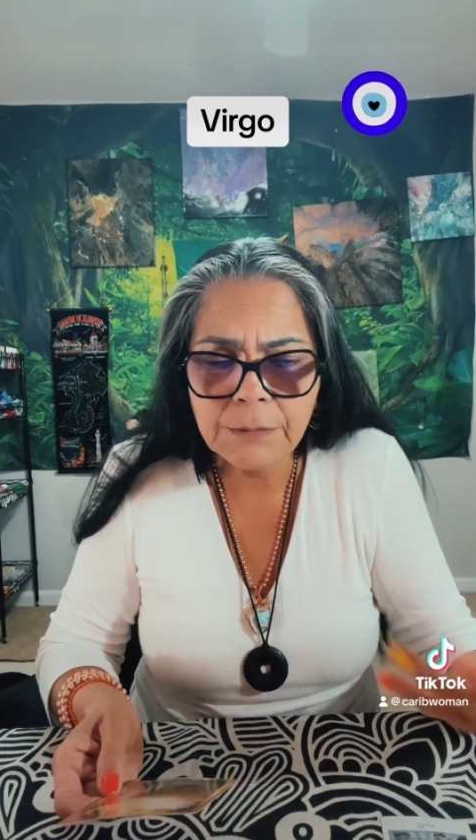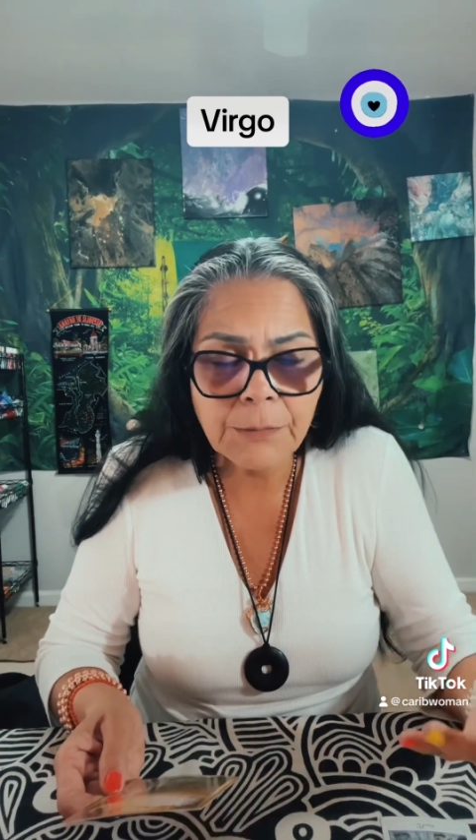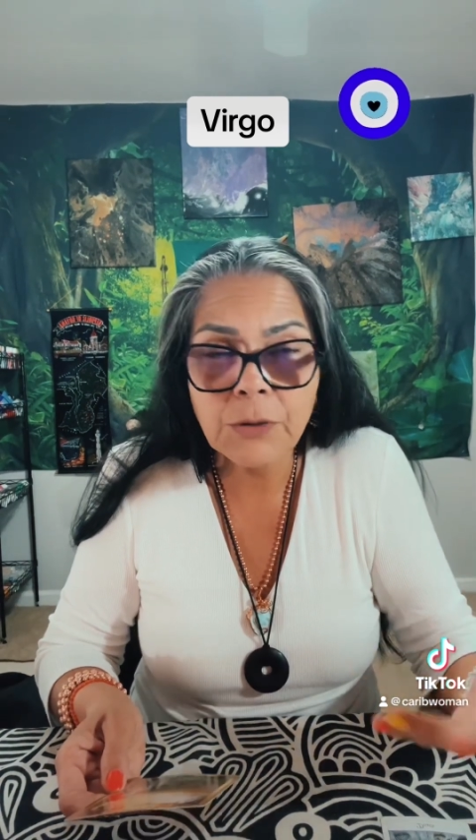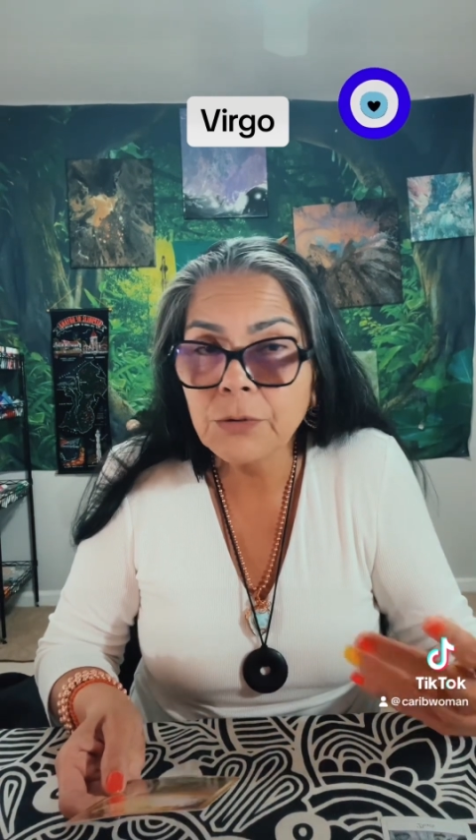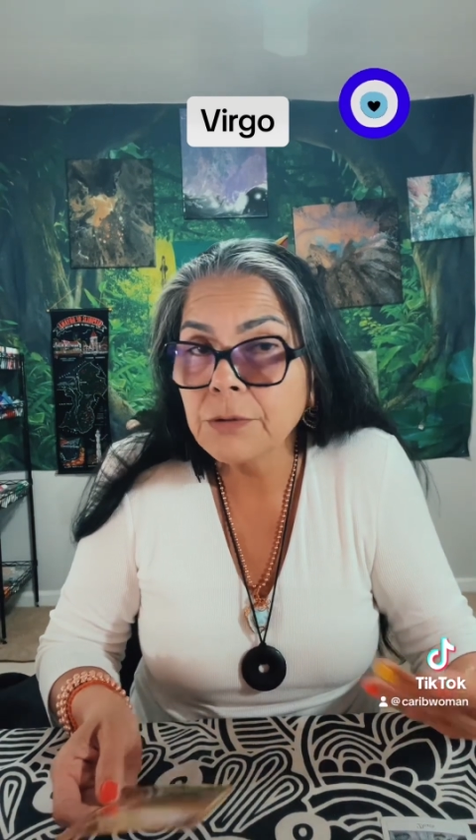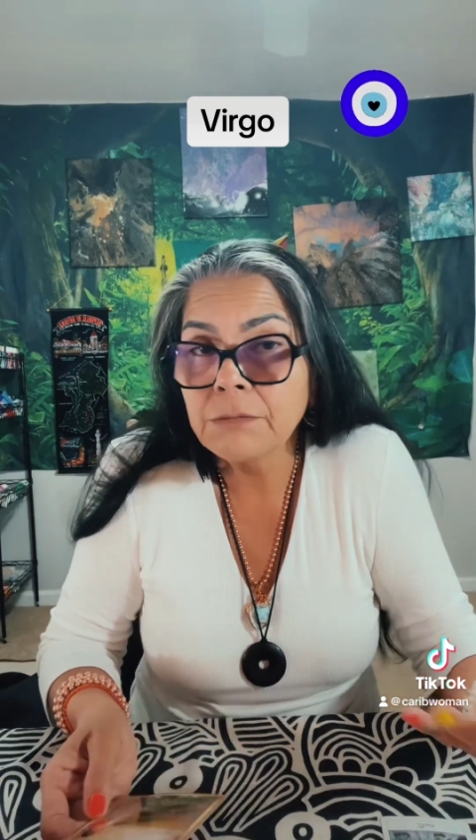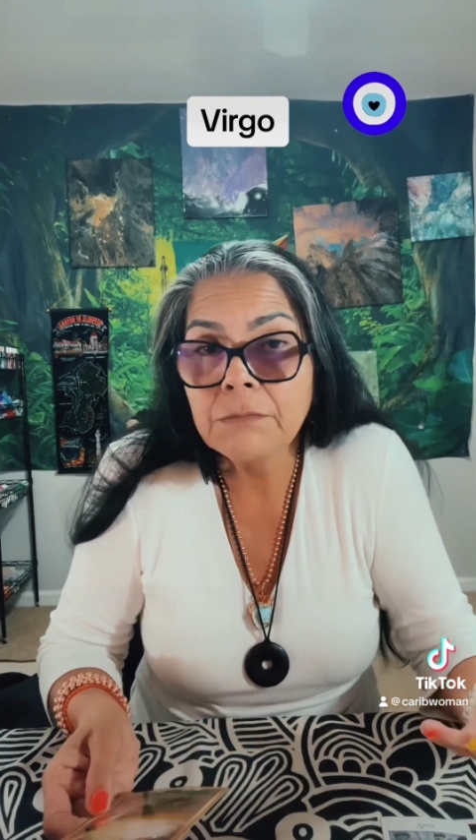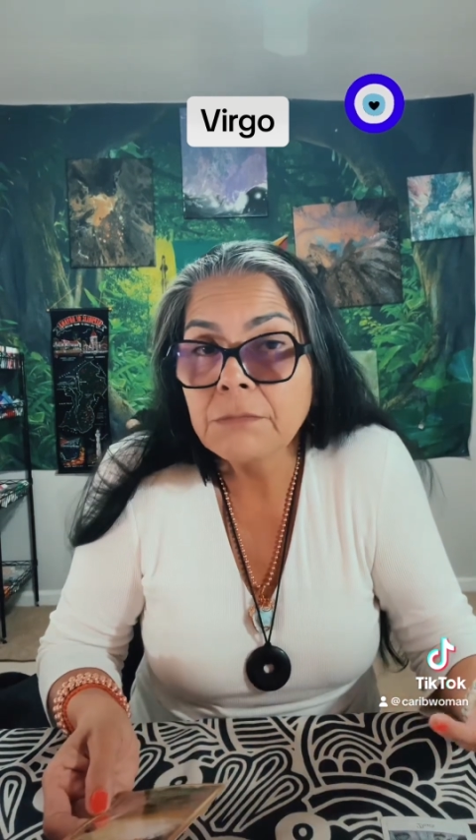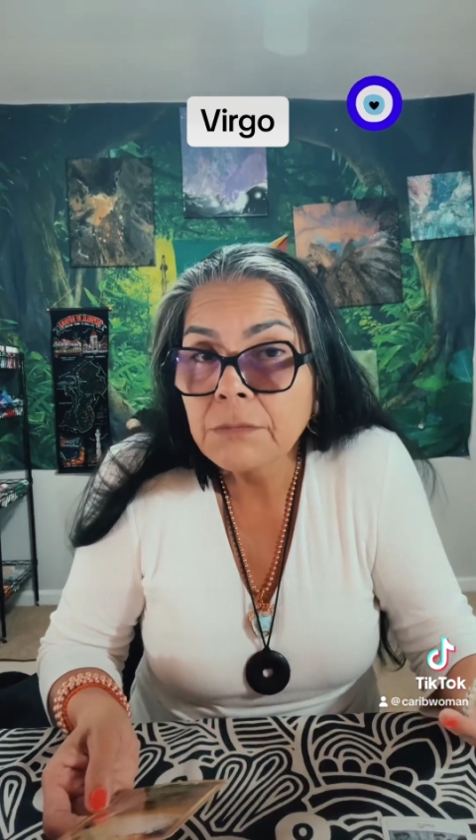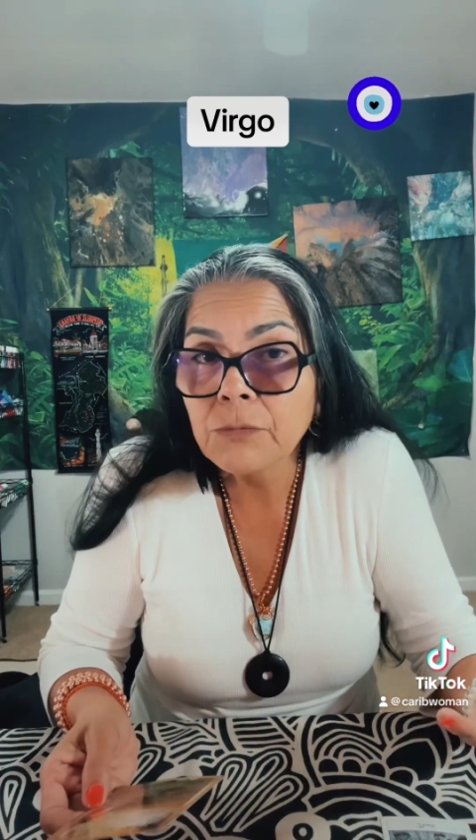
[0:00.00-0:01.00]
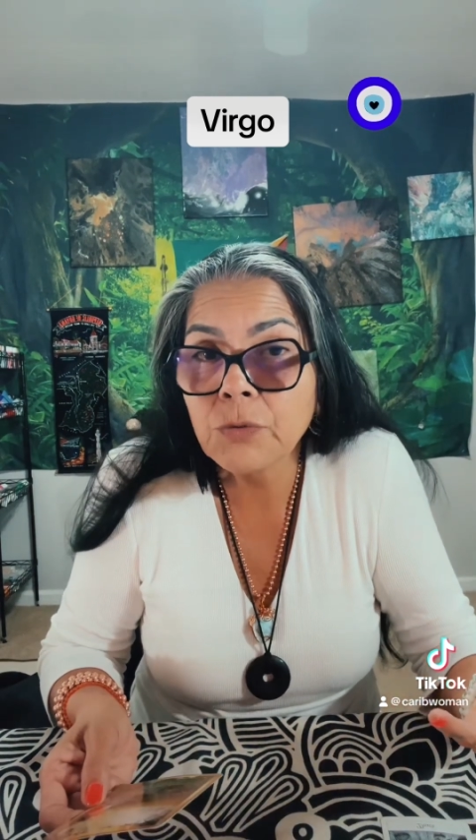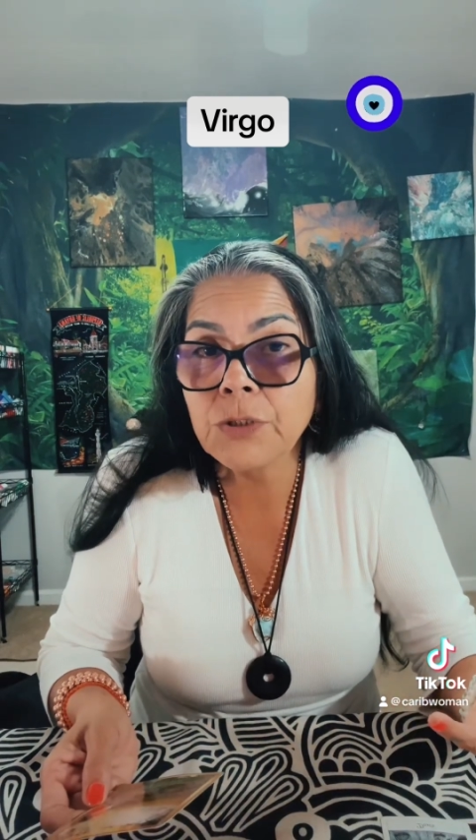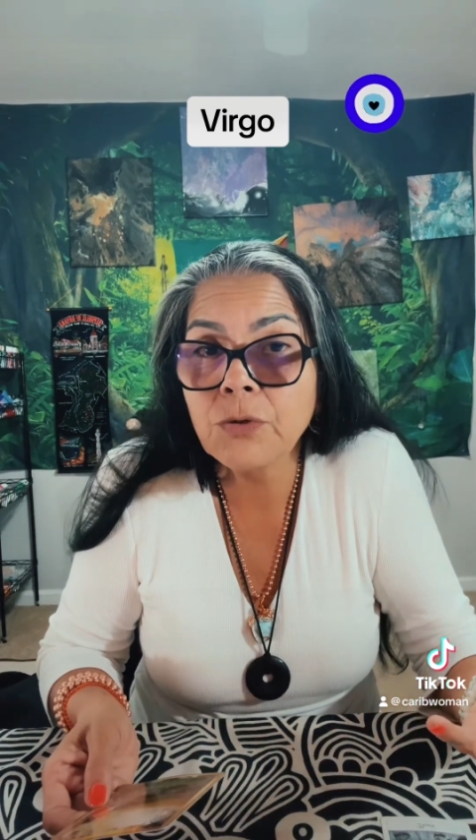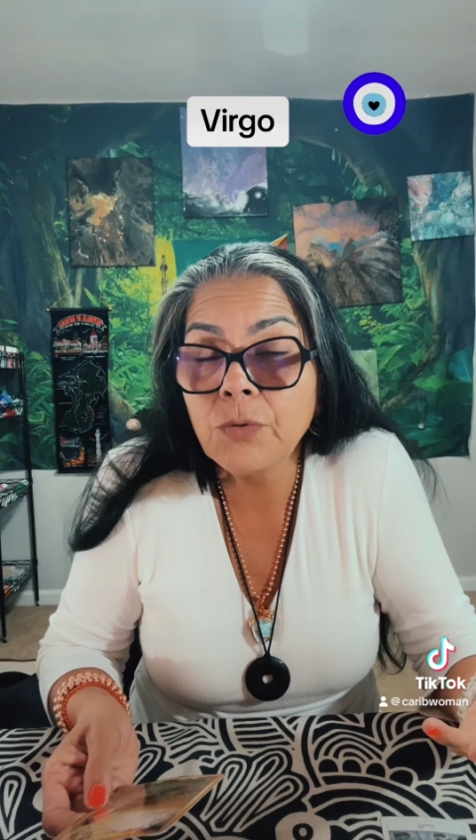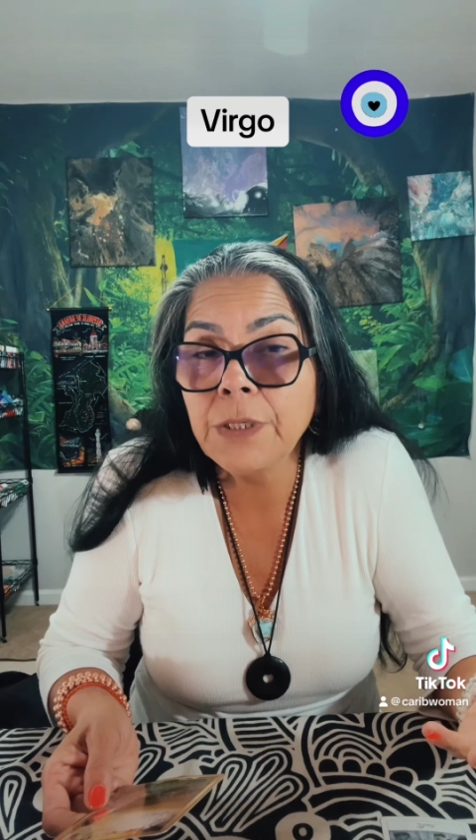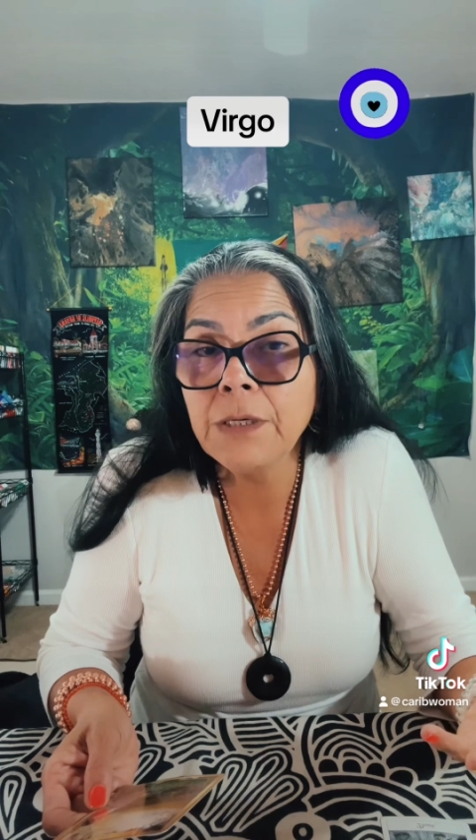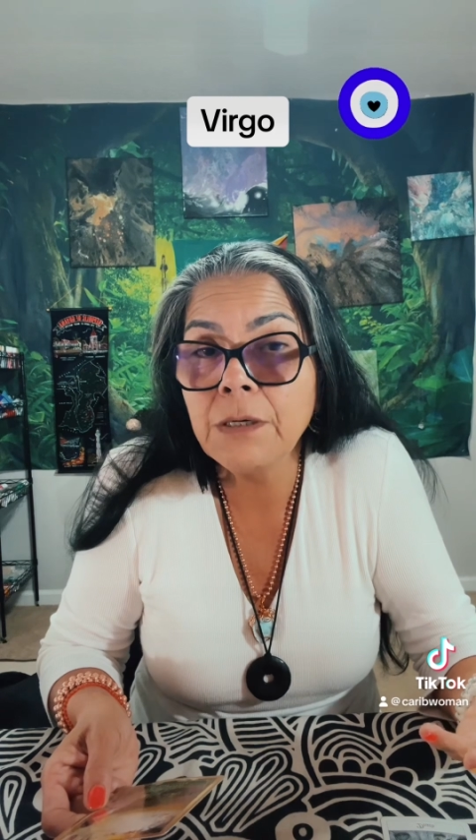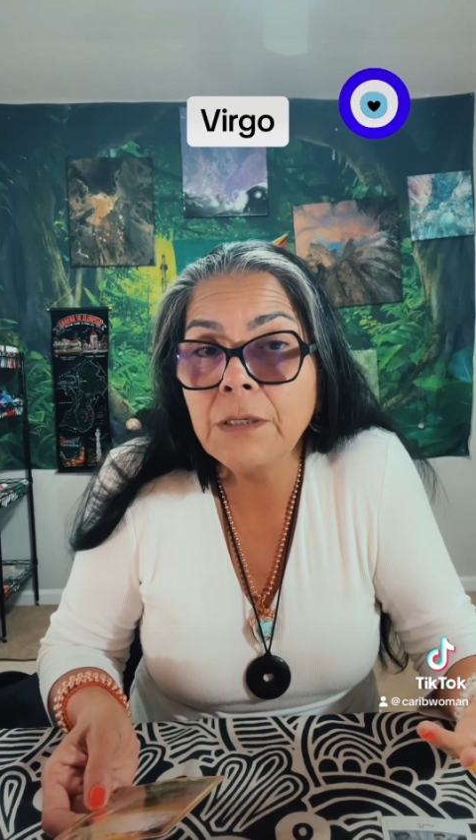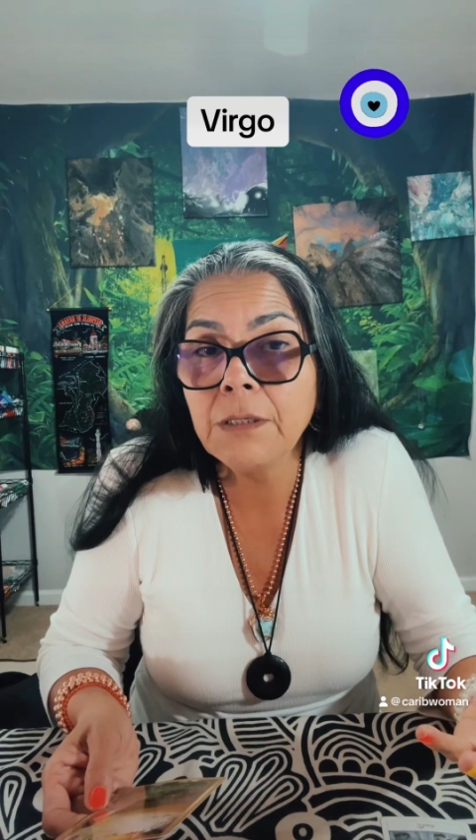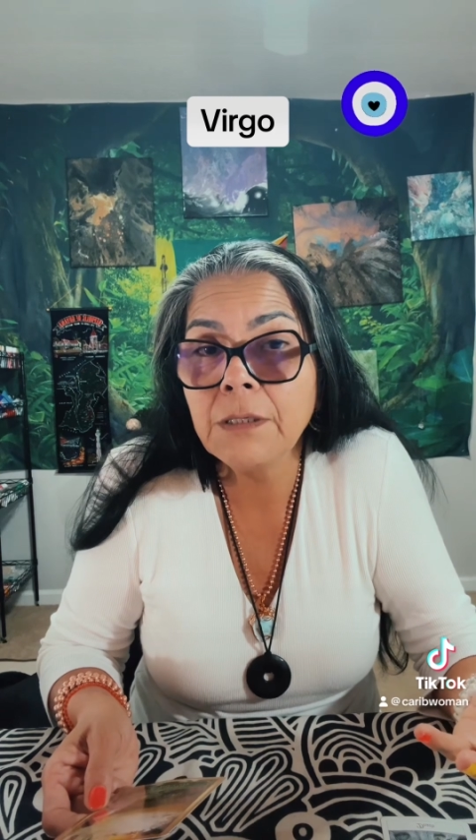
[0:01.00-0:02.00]
about what's going
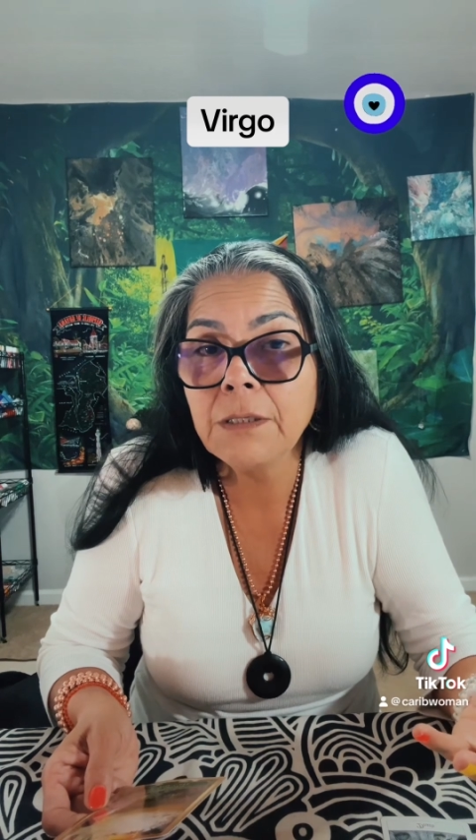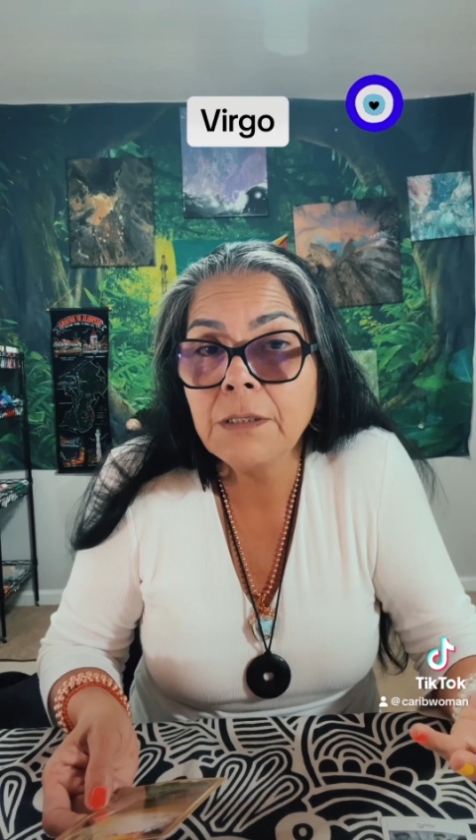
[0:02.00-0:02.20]
on.